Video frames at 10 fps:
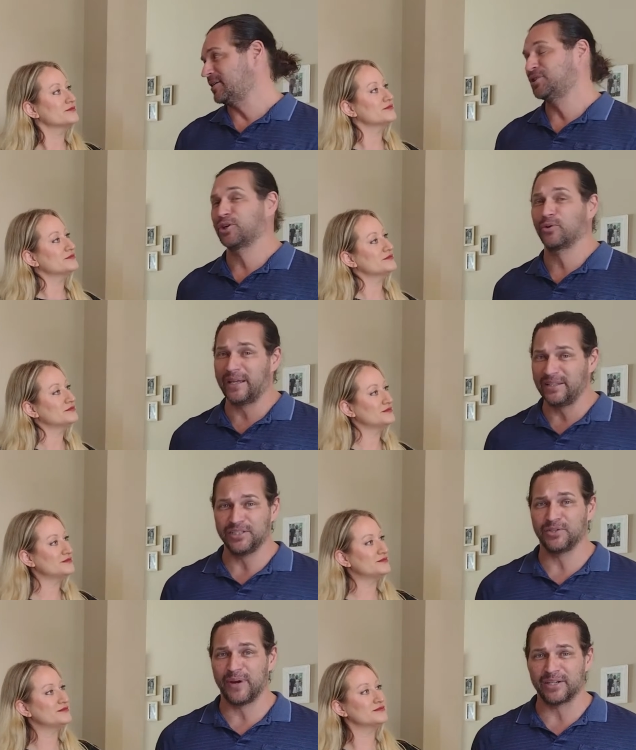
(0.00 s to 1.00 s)
Speaker 1: us to create
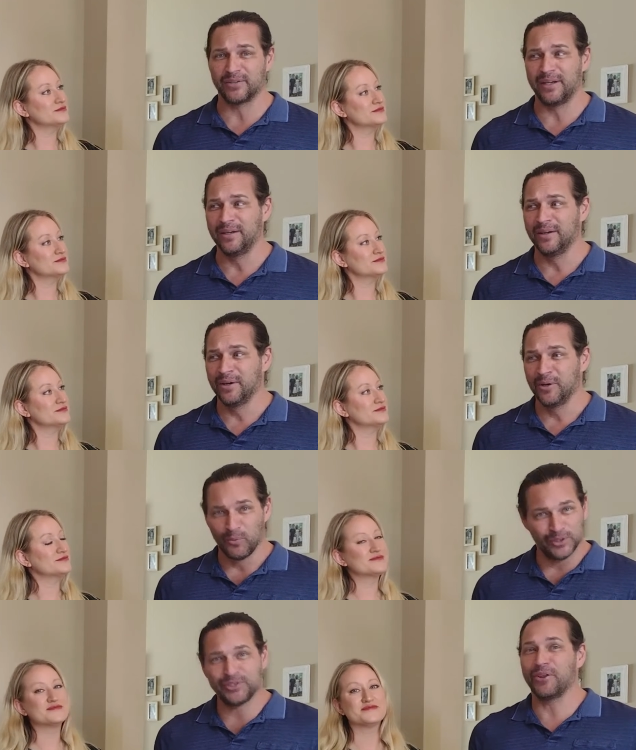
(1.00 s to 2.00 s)
this directory
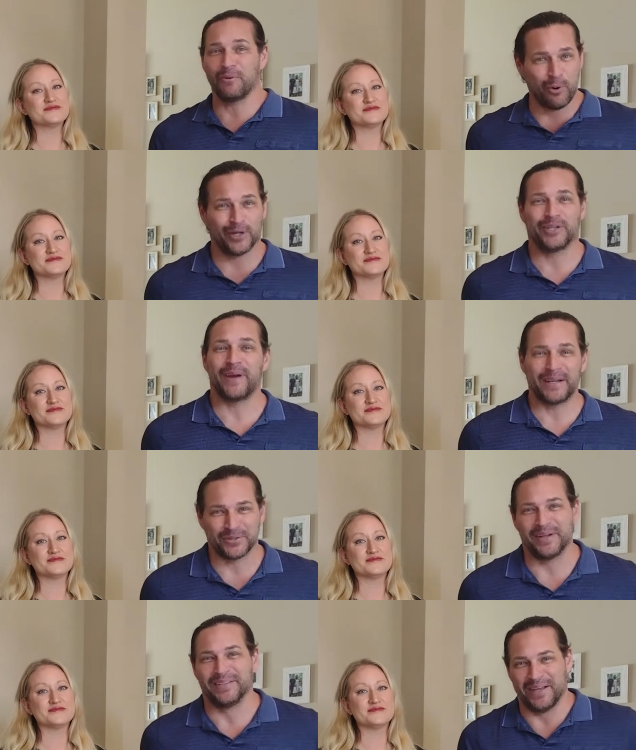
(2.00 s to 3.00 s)
was all the poor
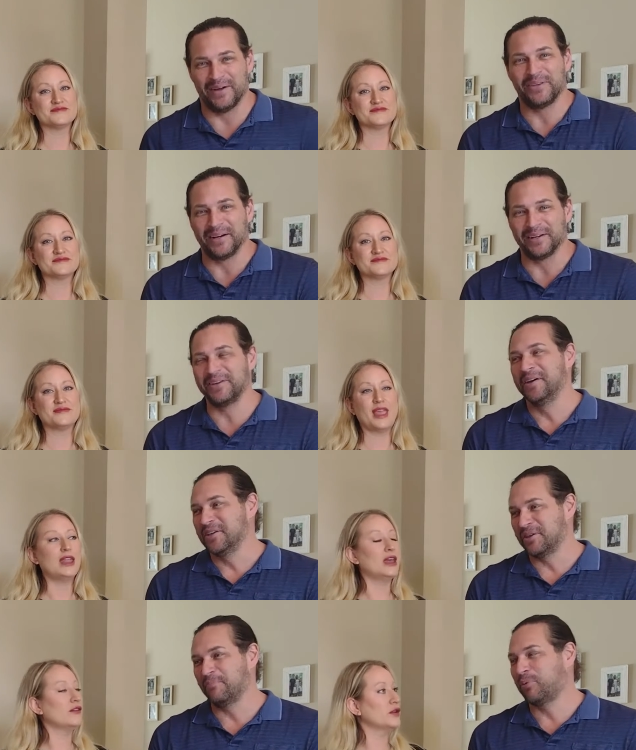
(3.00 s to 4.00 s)
directories out there. The,
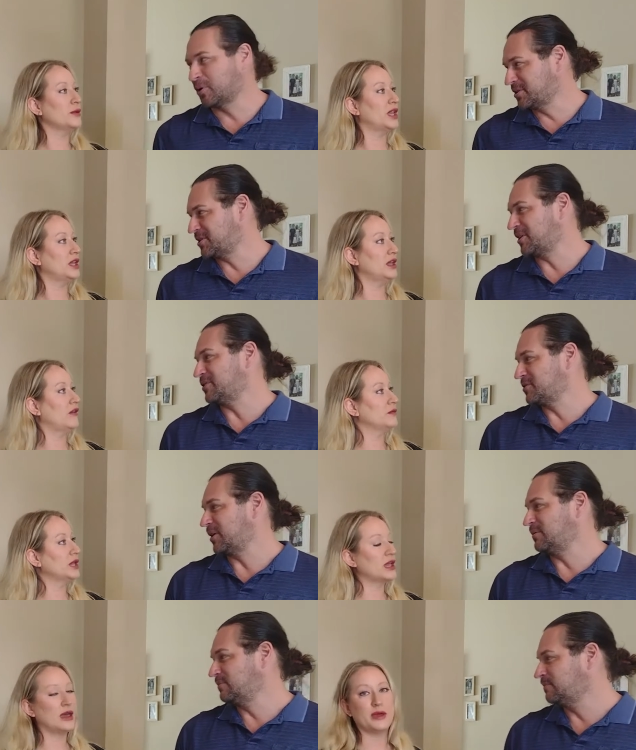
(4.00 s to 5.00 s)
and the everybody,
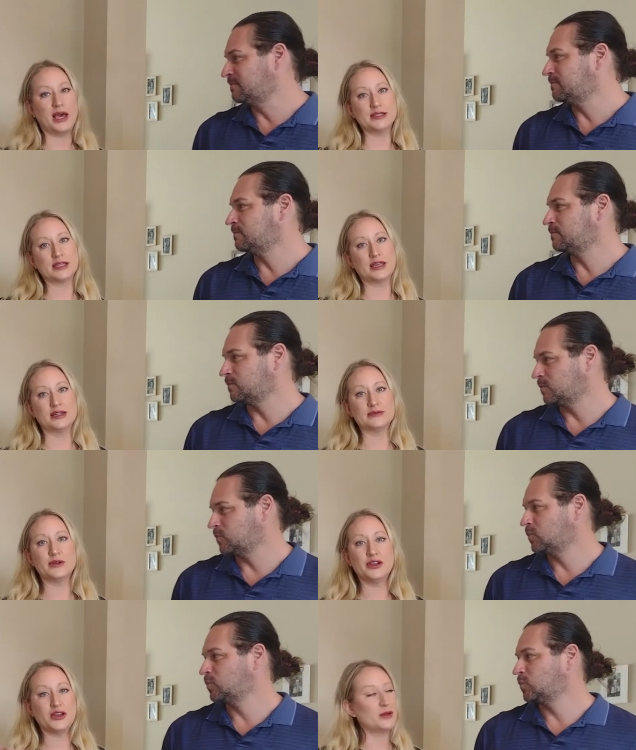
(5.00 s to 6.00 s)
everybody
Speaker 2: kept asking us,
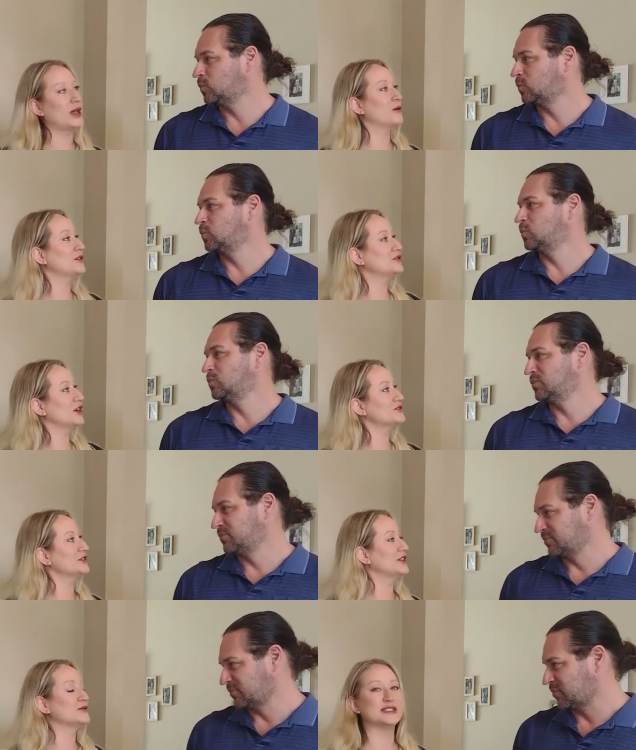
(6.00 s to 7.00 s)
when are you coming out with a
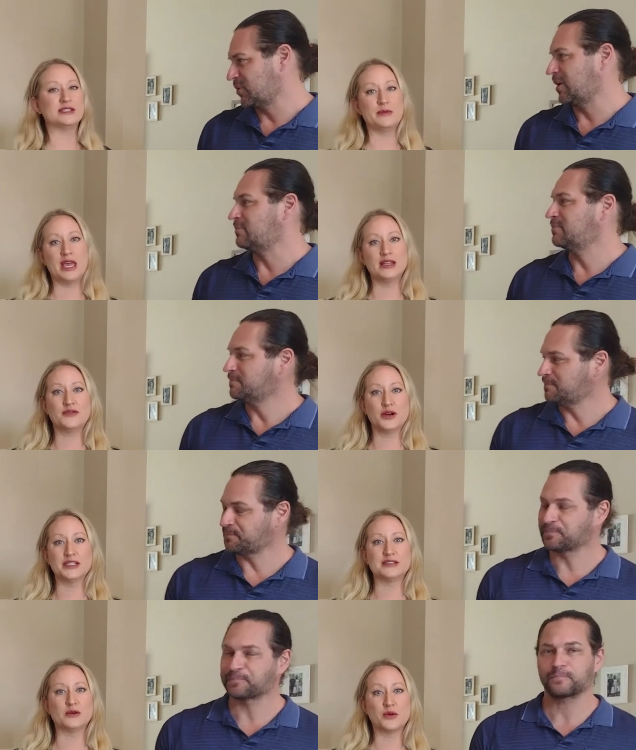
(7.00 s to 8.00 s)
directory? There was a demand for
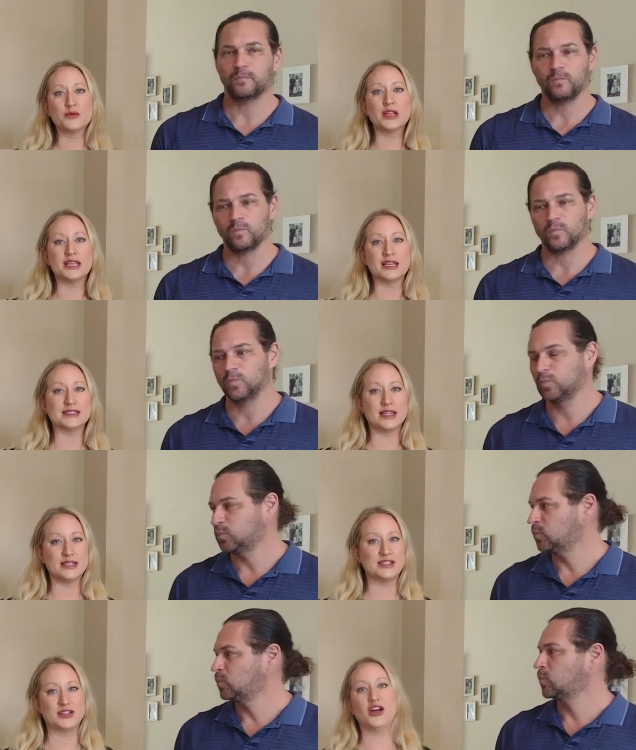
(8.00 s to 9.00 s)
it, so we're really
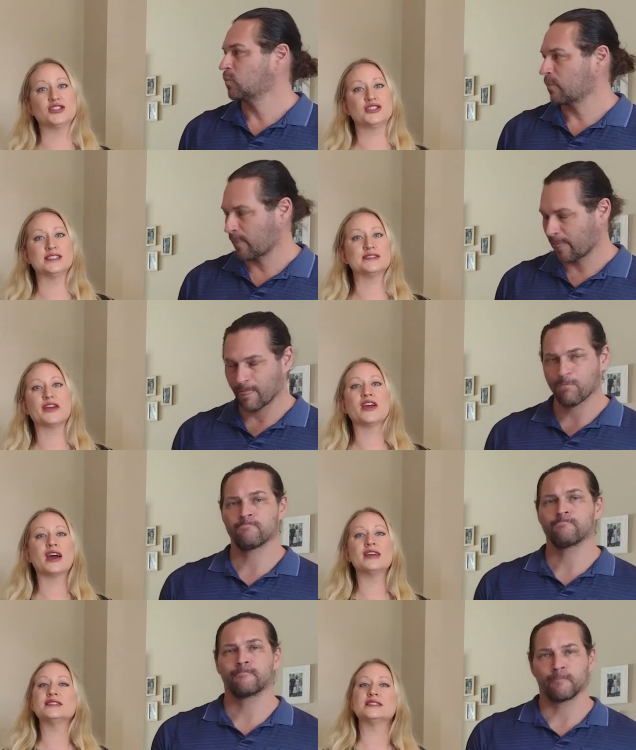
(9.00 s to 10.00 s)
excited to launch this for you
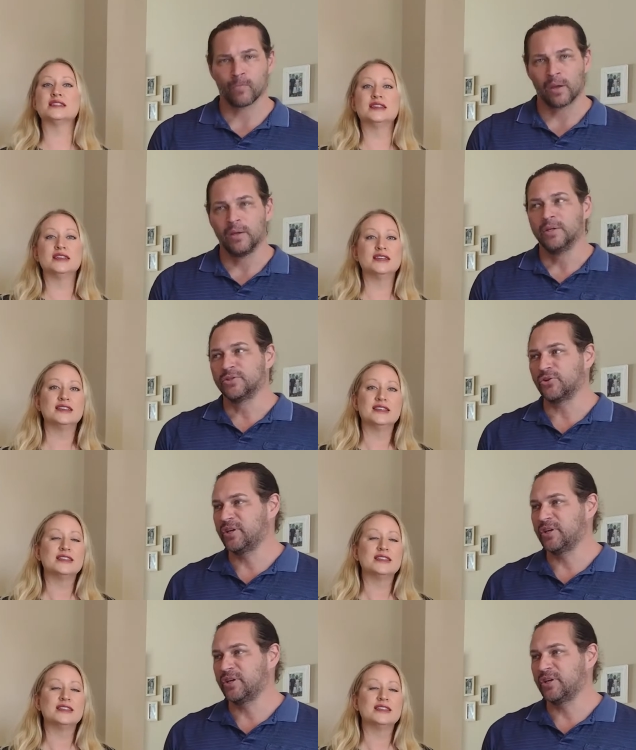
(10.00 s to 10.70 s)
guys.
Speaker 1: So